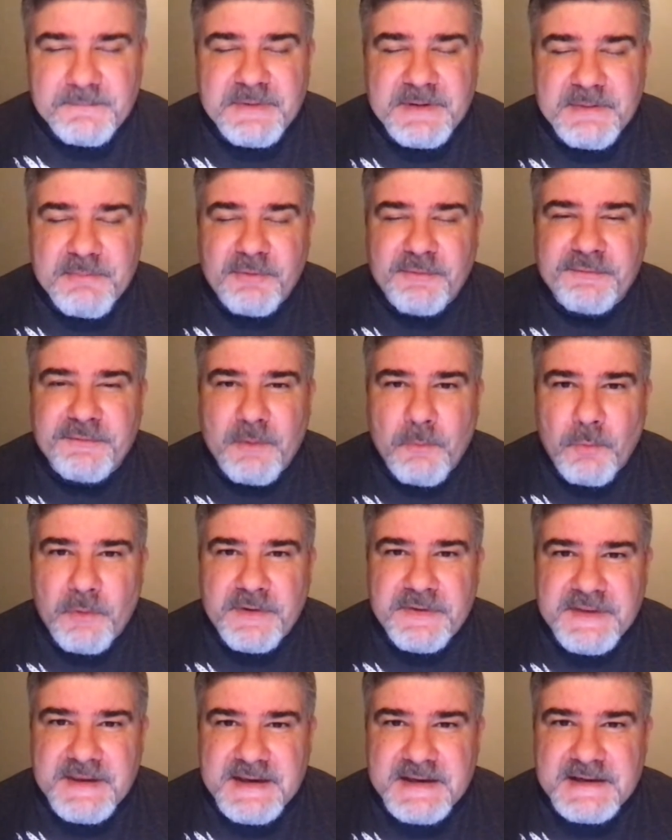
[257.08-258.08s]
people from
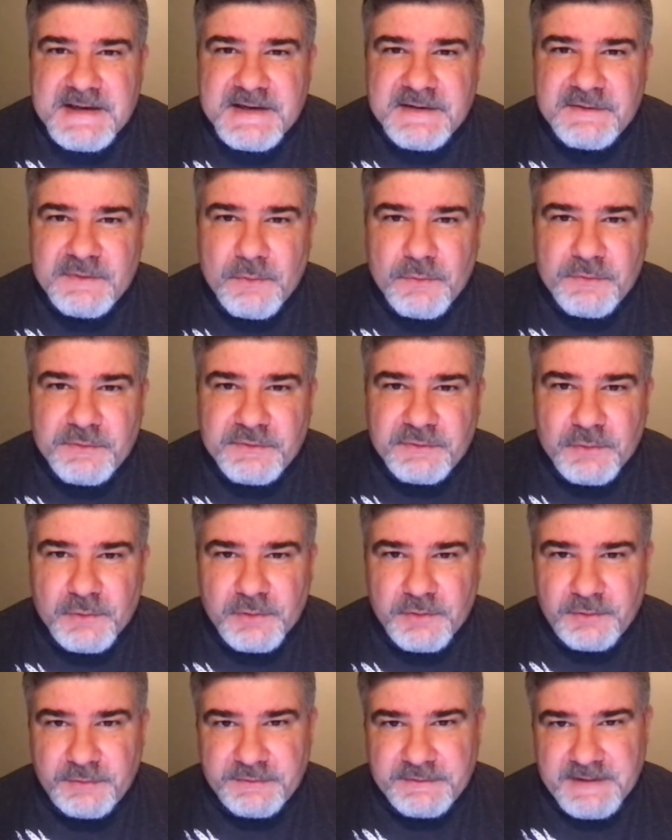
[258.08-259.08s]
within his own
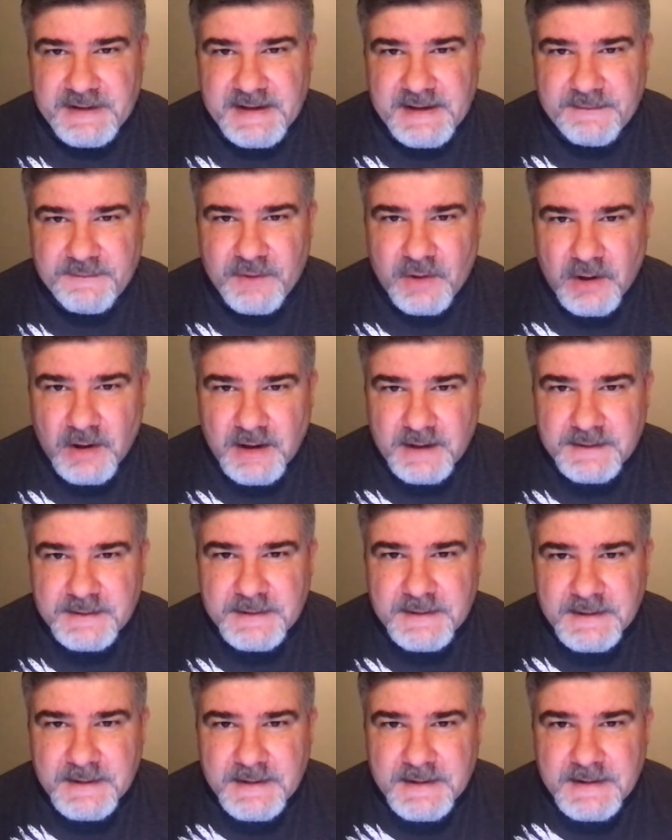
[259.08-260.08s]
circles that have gone